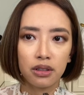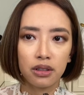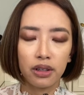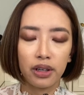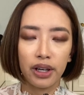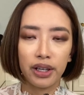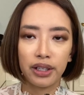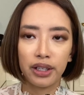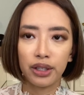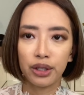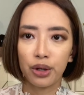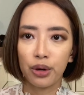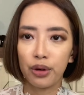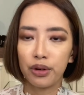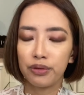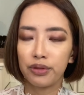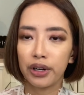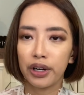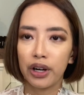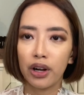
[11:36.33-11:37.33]
I didn't go in
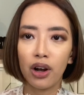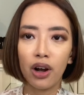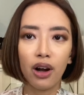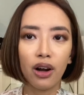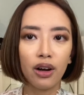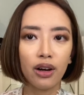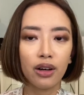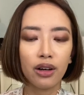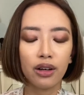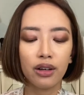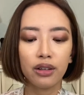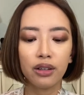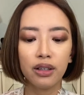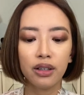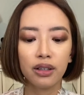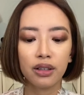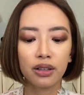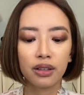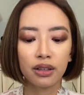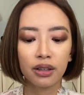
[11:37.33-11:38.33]
very hard.
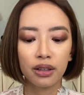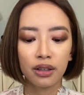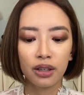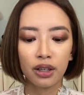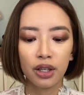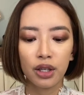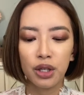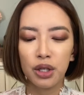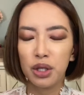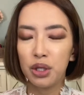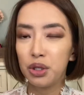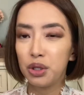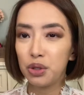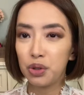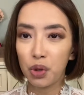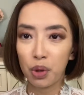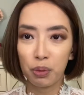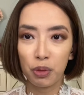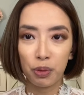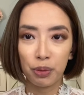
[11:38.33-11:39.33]

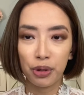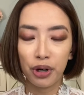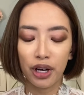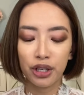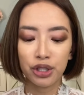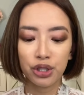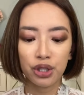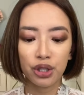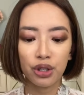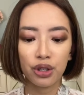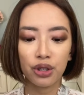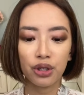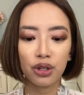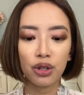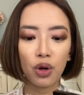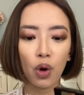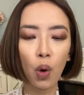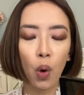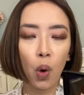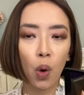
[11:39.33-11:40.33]
Normal pressure,
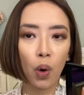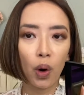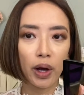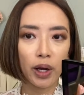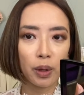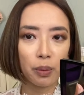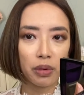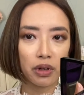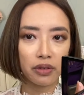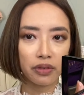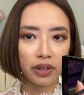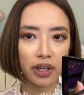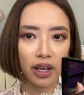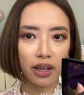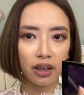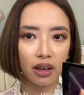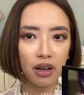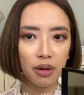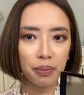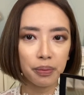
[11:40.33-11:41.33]
quite a bit of kick
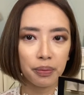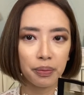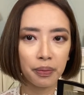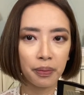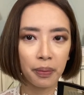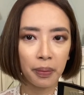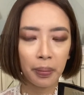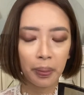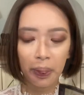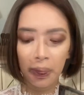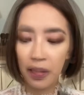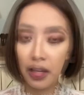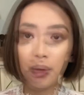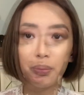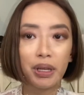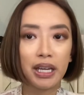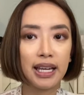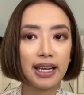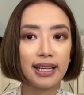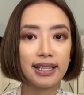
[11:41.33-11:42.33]
up. Let
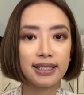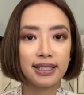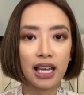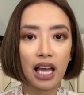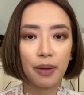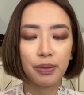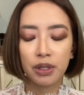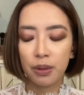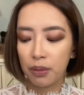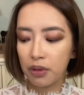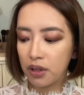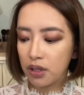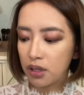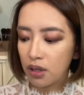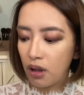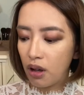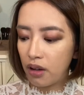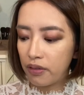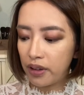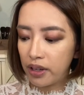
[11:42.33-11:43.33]
me dab some of this
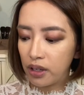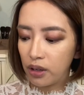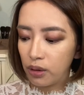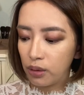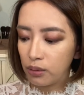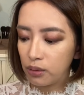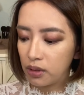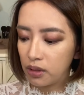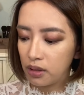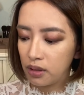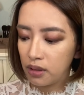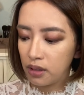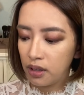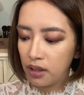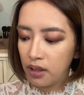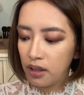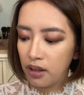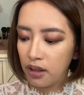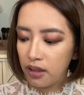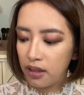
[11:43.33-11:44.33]
off. I don't
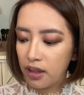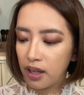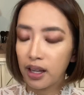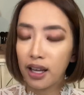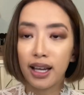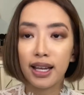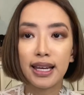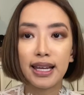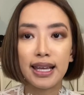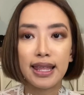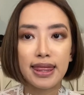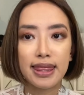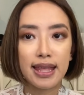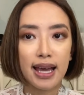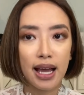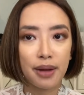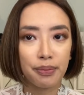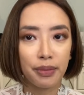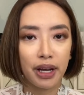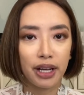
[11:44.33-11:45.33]
think I need
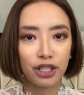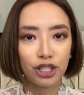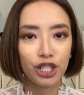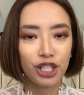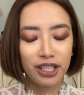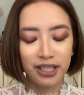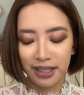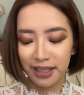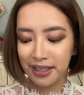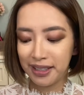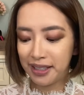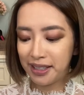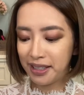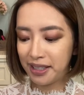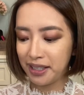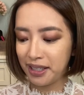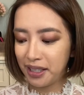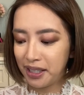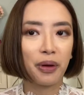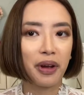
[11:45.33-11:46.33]
that much.
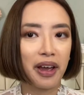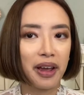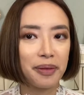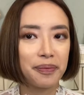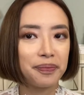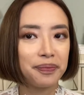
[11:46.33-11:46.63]
Okay.